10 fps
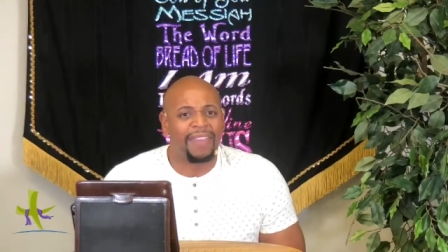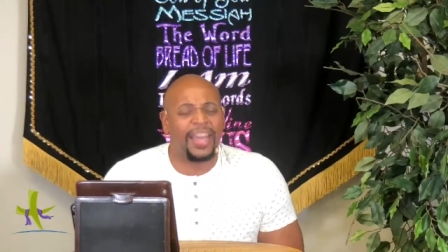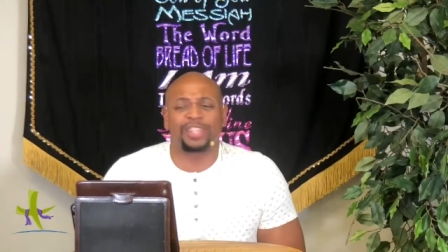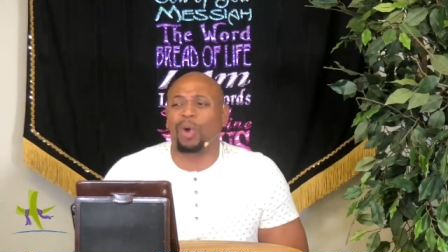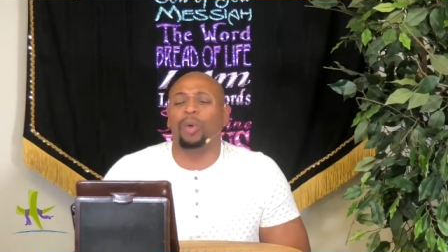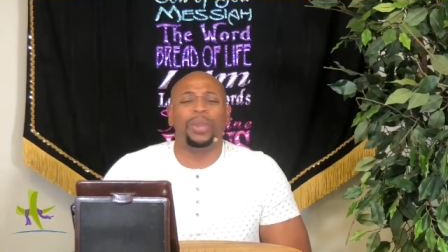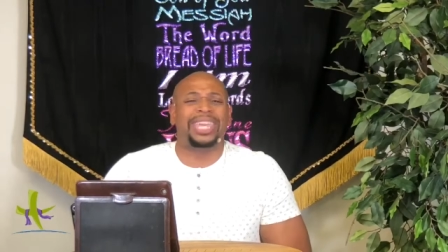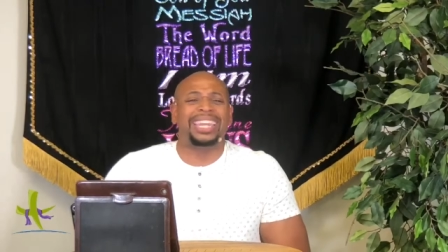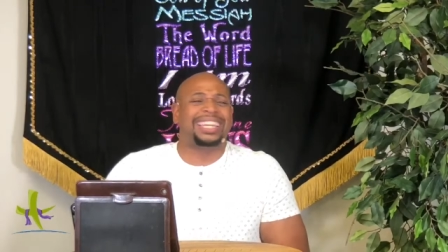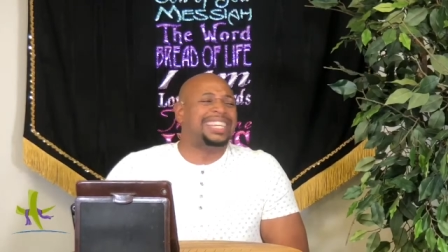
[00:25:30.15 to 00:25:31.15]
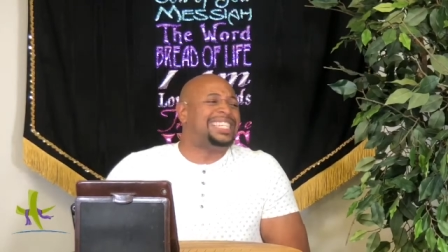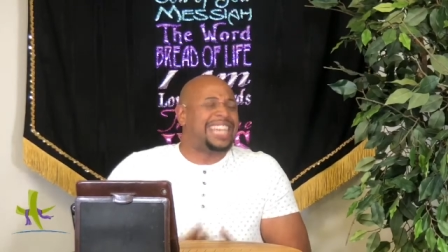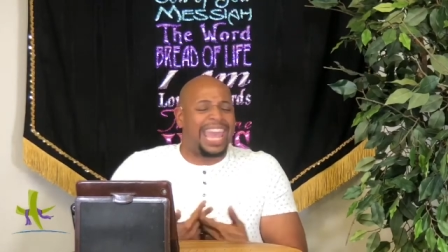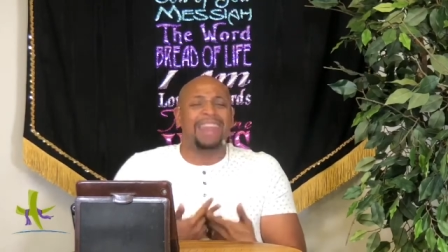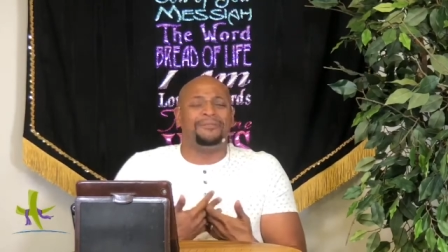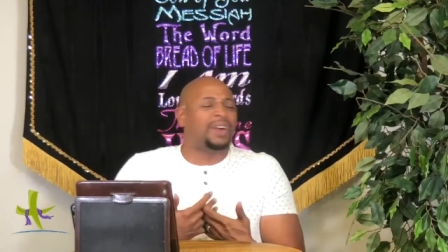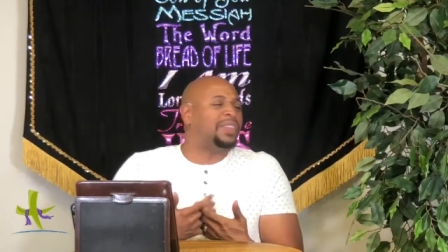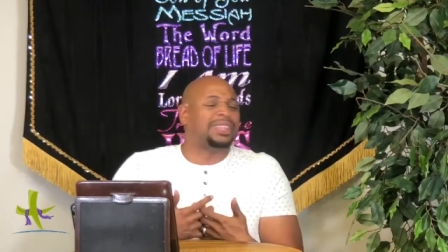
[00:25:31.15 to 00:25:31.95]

That's why we can contend for the